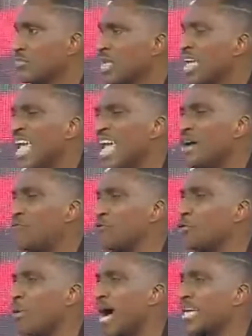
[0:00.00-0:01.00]
If
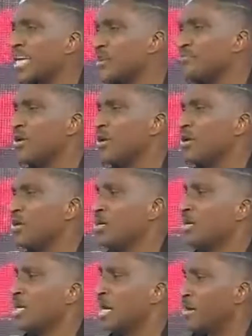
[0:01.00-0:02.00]
you are given
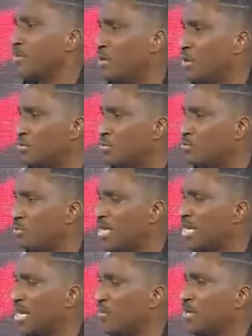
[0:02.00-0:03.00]
lemon, make
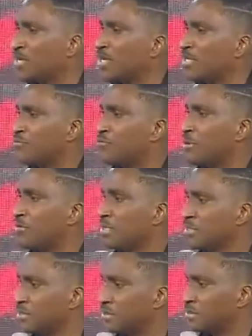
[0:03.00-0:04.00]
lemonade from it.